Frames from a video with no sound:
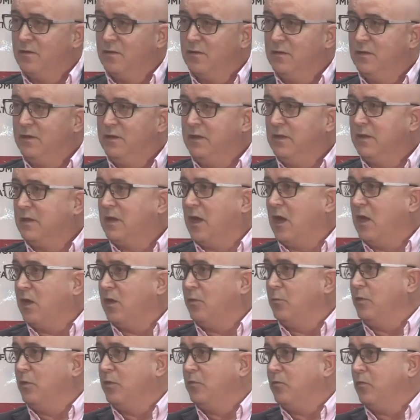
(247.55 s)
the
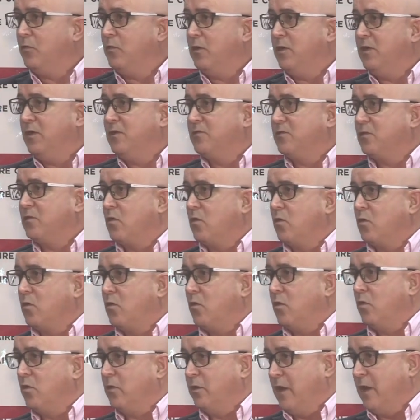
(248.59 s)
economy of its
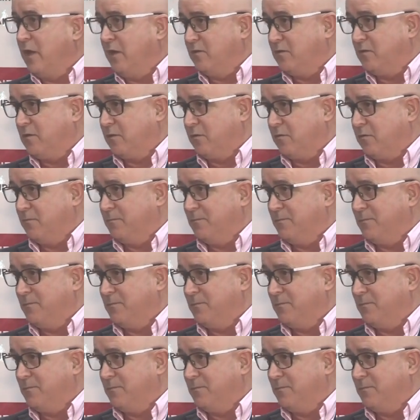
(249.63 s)
colonizer.